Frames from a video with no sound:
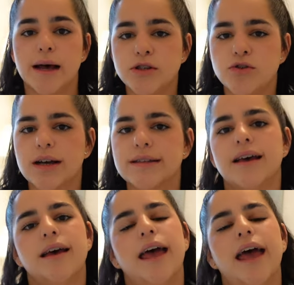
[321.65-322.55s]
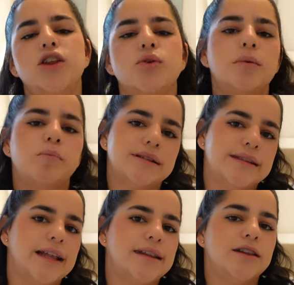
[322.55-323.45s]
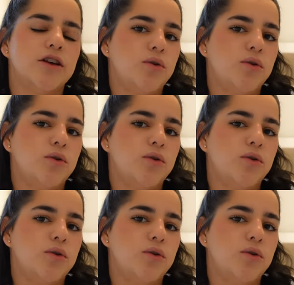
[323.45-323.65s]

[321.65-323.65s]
abstracts, and you will present it.